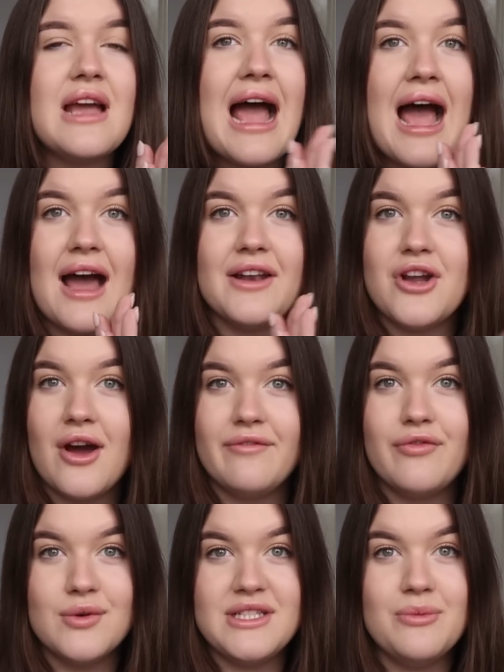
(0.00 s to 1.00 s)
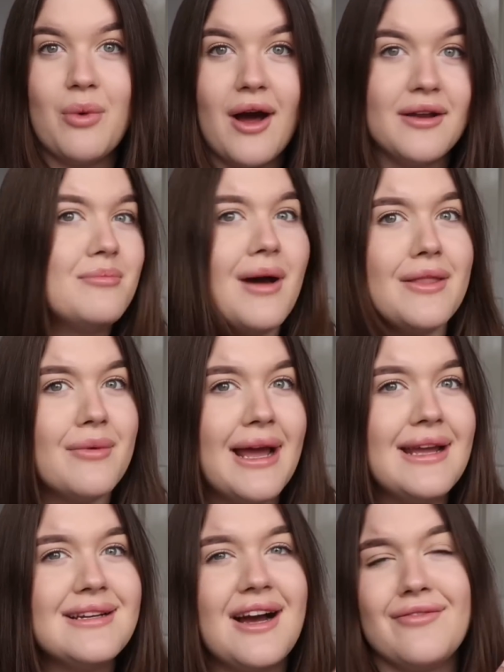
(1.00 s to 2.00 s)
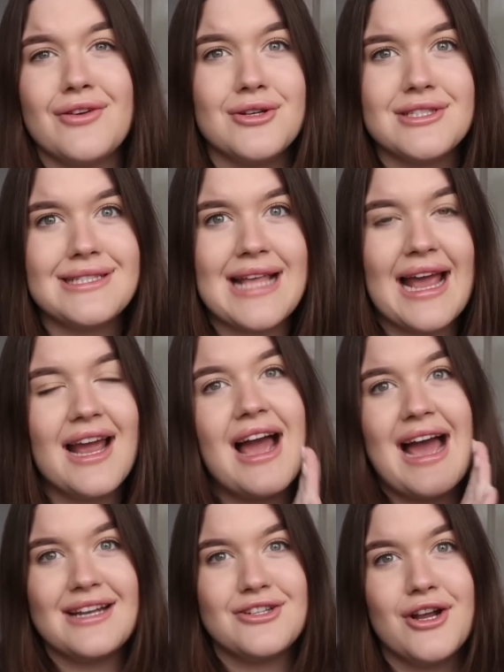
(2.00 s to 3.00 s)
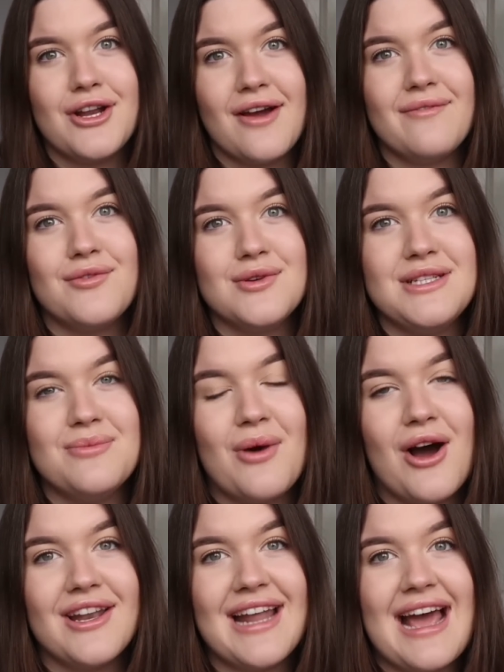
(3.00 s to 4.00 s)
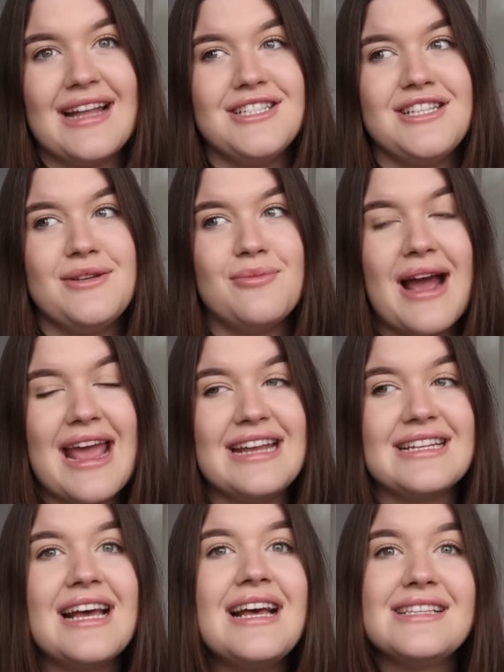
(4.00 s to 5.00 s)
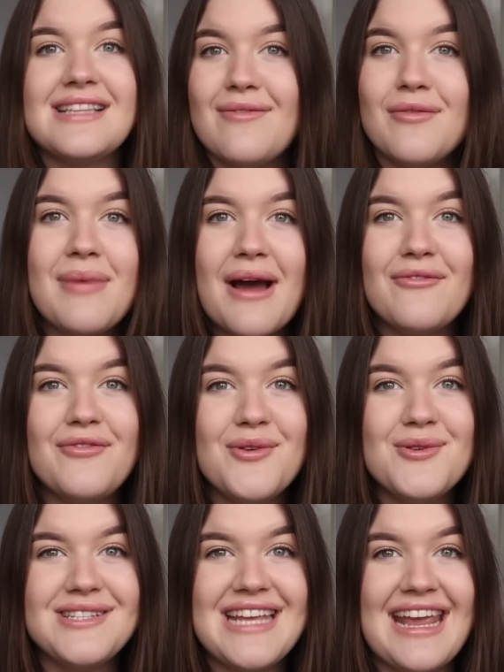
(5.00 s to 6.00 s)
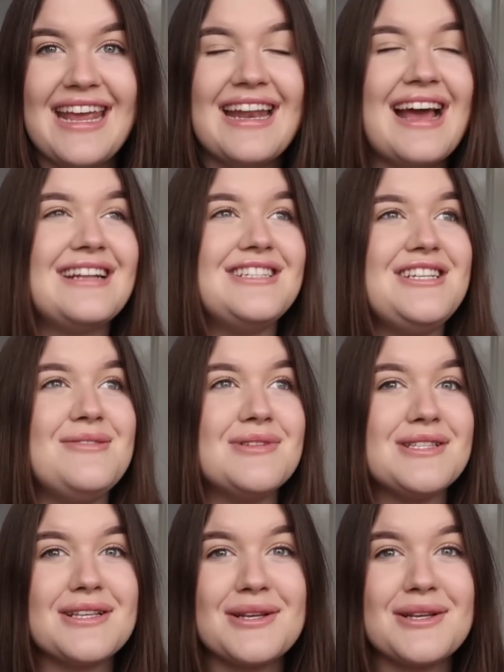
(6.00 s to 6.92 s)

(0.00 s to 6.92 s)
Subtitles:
at 9:41, by the way, I forgot to say. I had her at 9:41 and she weighed £7.14 and she was